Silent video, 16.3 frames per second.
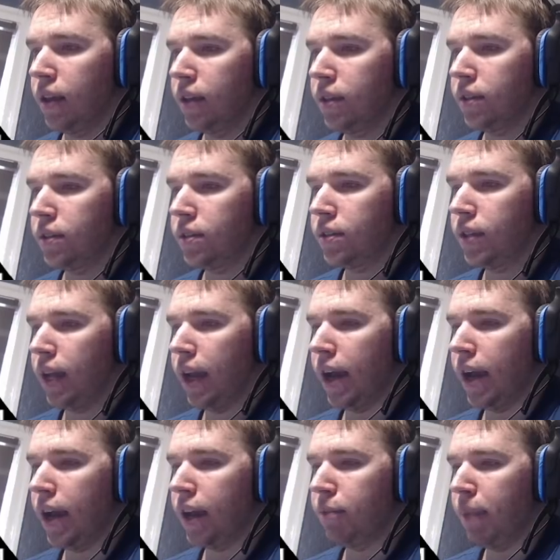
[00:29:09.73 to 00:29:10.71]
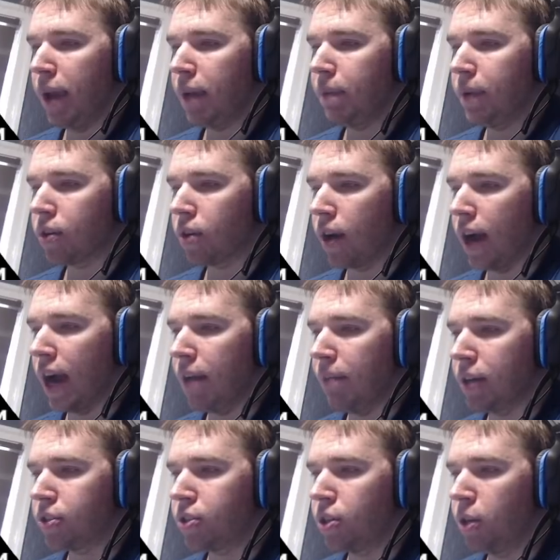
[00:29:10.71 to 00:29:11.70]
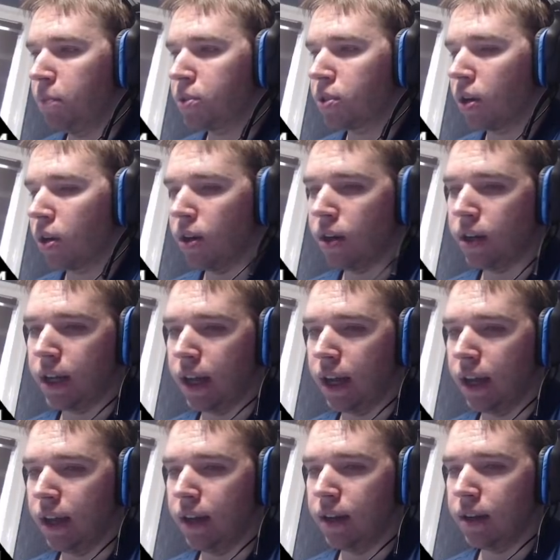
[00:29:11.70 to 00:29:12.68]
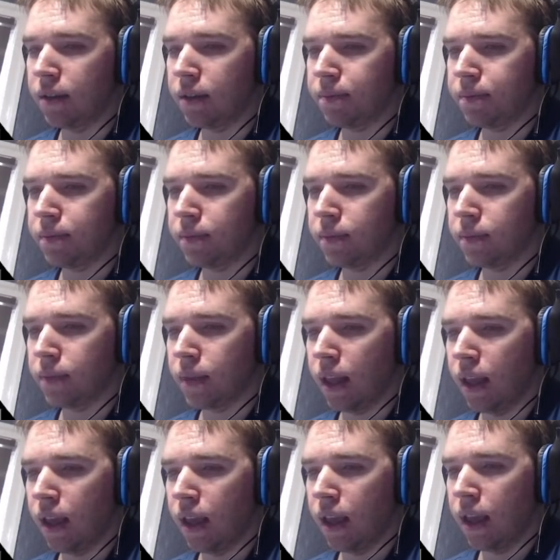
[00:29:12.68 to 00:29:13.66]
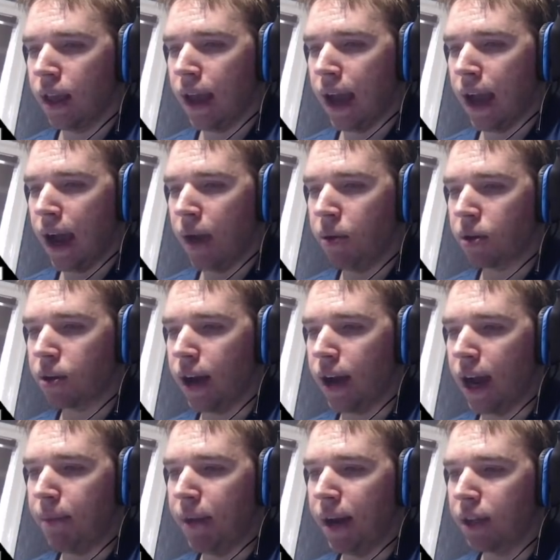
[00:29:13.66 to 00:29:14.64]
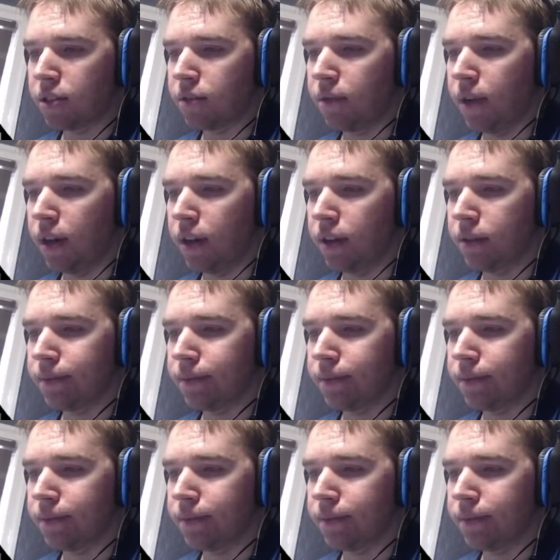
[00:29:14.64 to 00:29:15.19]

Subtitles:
So yeah, you make me cry. My troops are all dead. I will cry in my next video.